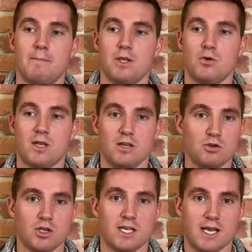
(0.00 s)
You can
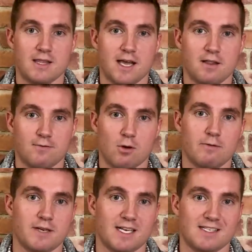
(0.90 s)
usually get that in the form of
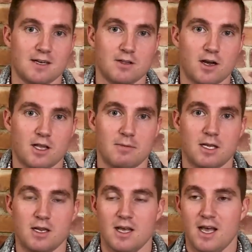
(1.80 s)
an Excel
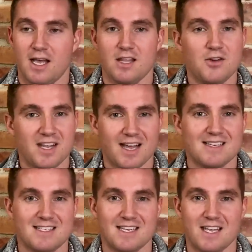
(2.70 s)
document. And then you can kind of
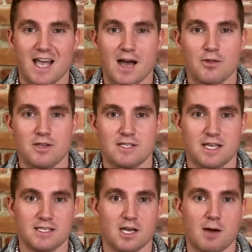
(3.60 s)
see how this
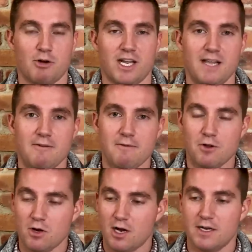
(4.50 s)
thing's operating. Even if
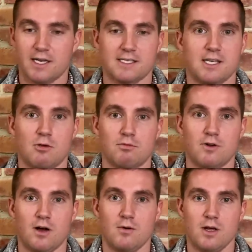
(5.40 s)
you're not an Excel
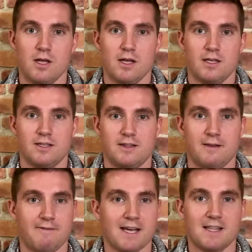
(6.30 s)
pro, the
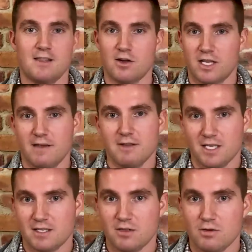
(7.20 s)
fact that they're giving
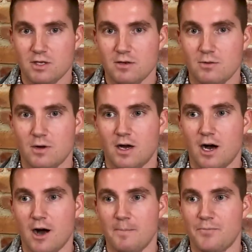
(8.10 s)
it to you,
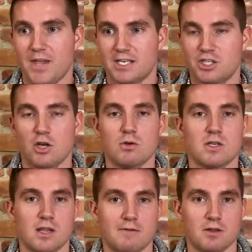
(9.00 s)
that shows a
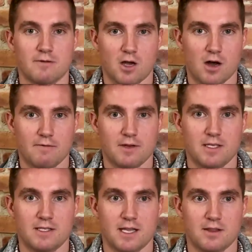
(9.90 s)
level of
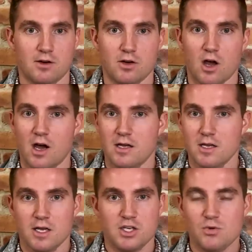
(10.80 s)
confidence that they're not
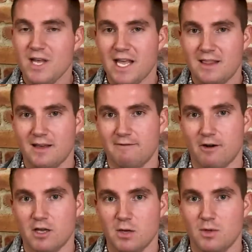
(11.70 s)
doing anything
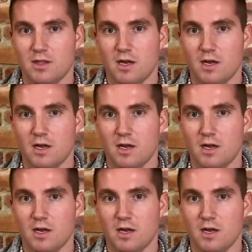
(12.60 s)
funky with the